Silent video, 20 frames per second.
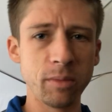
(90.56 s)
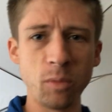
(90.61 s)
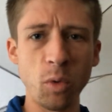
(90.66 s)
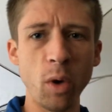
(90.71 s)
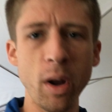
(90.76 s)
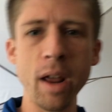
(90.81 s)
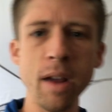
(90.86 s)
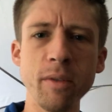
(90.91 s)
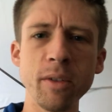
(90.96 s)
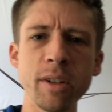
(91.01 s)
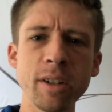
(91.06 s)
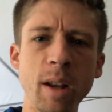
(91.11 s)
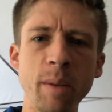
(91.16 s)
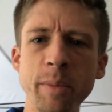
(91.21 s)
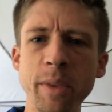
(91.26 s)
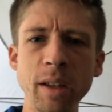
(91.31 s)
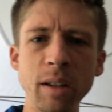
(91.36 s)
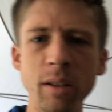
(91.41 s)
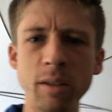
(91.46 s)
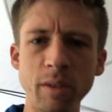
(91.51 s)
whatever,
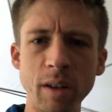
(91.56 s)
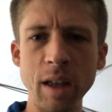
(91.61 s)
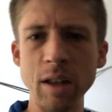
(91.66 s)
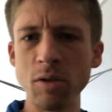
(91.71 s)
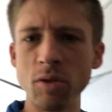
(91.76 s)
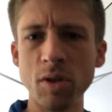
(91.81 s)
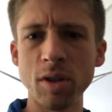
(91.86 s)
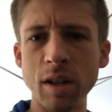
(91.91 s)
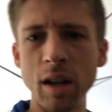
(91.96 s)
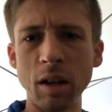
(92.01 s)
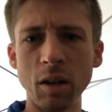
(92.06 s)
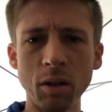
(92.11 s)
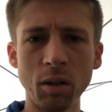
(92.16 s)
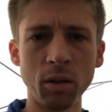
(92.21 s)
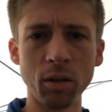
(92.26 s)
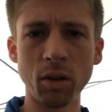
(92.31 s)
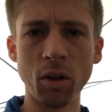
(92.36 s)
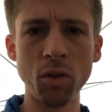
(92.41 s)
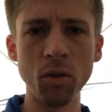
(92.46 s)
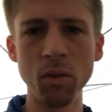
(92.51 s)
something interesting
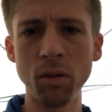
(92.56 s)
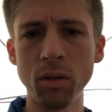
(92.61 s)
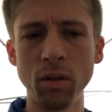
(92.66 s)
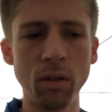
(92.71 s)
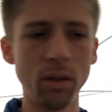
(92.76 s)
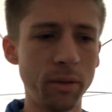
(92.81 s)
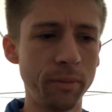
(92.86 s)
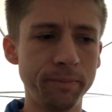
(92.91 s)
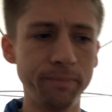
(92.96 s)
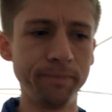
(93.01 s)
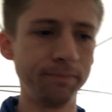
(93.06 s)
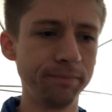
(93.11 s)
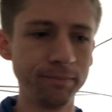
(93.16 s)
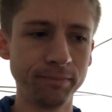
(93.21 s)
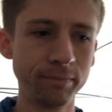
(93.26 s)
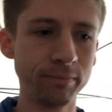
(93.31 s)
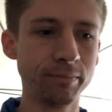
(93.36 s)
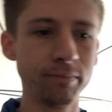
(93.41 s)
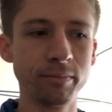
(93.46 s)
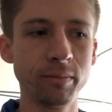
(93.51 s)
or cool, and
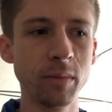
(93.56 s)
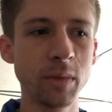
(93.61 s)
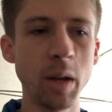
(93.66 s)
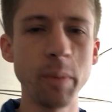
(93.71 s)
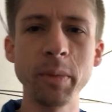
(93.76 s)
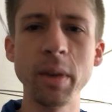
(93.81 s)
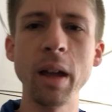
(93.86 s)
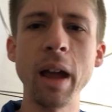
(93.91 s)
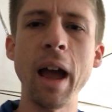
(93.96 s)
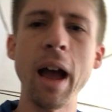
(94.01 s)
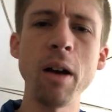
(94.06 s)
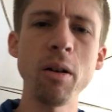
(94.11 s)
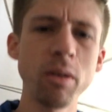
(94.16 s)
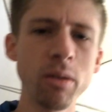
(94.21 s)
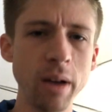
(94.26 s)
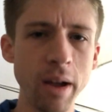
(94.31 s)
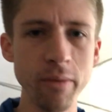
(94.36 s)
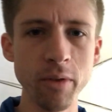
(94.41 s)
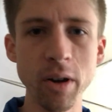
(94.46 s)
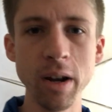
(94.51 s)
something.
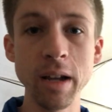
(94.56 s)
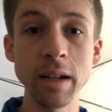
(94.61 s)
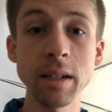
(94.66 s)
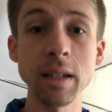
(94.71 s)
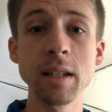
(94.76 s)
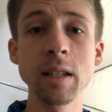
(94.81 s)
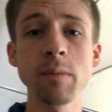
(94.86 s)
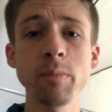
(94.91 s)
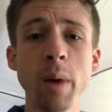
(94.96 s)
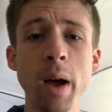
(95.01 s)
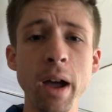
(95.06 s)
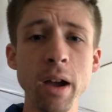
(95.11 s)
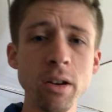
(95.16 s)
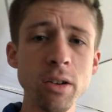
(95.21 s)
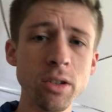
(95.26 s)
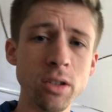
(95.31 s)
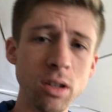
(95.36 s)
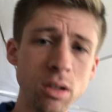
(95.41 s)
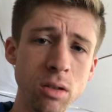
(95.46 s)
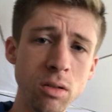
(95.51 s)
However, it
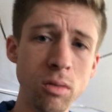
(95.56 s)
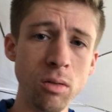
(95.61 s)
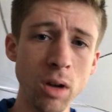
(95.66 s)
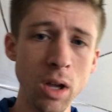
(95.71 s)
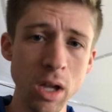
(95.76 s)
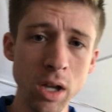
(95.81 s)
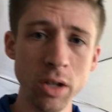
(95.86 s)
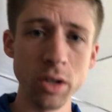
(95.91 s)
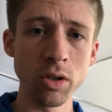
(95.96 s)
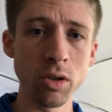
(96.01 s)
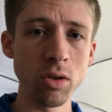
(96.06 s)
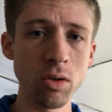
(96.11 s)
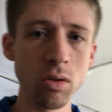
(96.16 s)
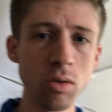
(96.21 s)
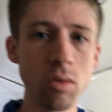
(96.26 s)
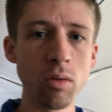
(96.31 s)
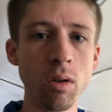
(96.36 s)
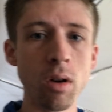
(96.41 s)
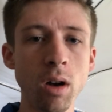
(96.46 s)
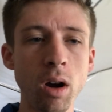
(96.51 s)
inspires you
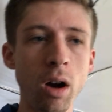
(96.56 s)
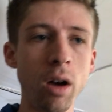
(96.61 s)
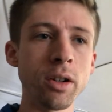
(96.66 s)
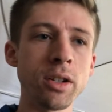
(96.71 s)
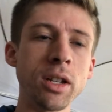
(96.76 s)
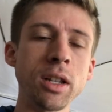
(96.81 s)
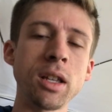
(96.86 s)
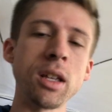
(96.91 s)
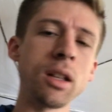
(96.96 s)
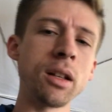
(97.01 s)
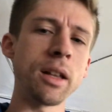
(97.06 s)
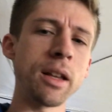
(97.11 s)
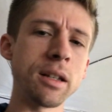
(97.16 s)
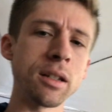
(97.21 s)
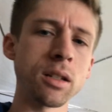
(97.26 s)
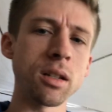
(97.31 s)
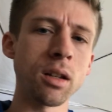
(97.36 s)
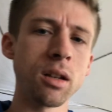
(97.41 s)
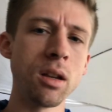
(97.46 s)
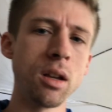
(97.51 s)
to
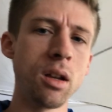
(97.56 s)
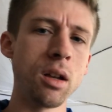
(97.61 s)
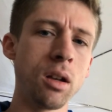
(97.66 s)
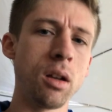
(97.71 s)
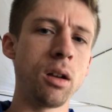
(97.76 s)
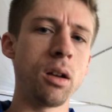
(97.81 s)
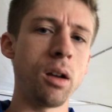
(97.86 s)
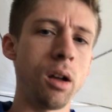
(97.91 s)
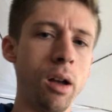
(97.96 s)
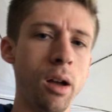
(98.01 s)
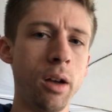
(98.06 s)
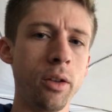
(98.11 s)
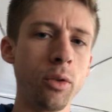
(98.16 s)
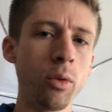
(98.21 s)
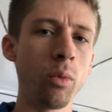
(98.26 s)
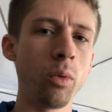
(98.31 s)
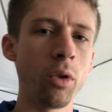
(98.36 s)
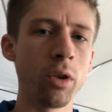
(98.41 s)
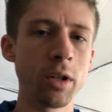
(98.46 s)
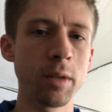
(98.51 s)
articulate uh,
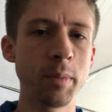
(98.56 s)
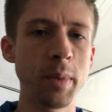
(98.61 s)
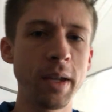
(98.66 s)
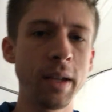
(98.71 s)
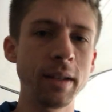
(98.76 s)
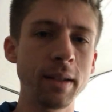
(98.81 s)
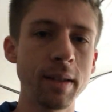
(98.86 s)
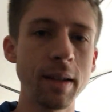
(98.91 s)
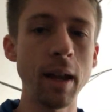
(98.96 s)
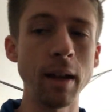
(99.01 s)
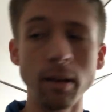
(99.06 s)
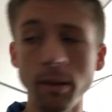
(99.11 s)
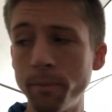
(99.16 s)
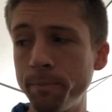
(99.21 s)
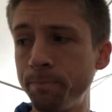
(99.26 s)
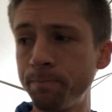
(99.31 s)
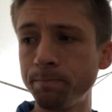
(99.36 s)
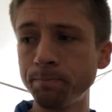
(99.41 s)
the words being said.